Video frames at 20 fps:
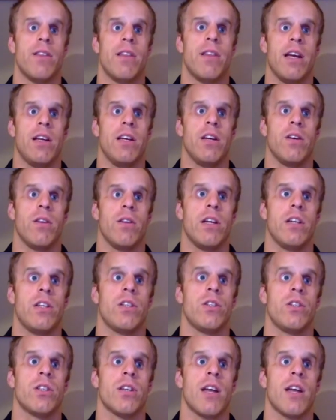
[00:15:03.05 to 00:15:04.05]
And they
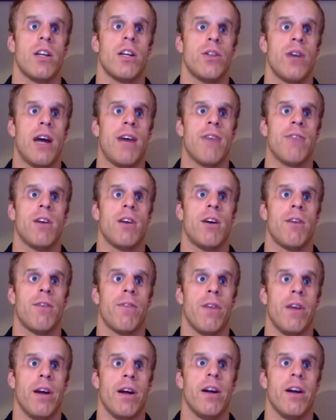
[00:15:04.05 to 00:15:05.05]
kind of draft off
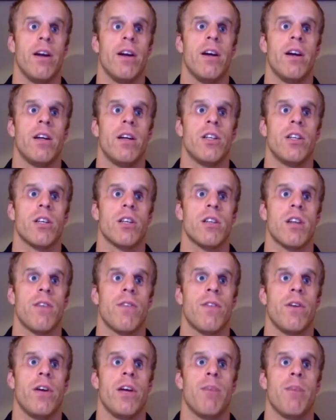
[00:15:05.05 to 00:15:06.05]
their
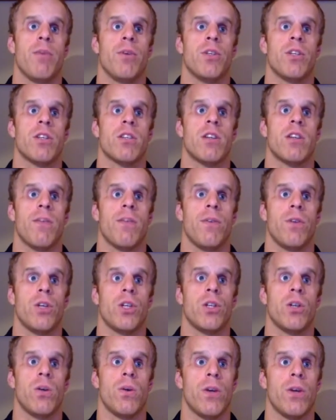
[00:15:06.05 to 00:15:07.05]
hip or just off their
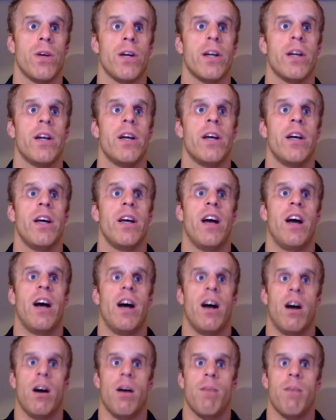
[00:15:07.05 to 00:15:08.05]
shoulder.
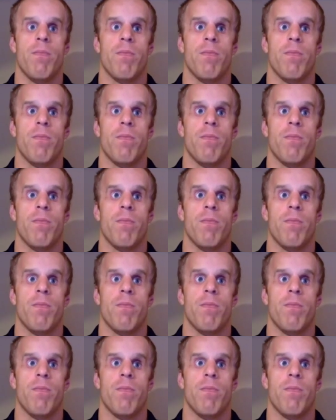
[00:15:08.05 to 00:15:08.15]
Mm-hmm.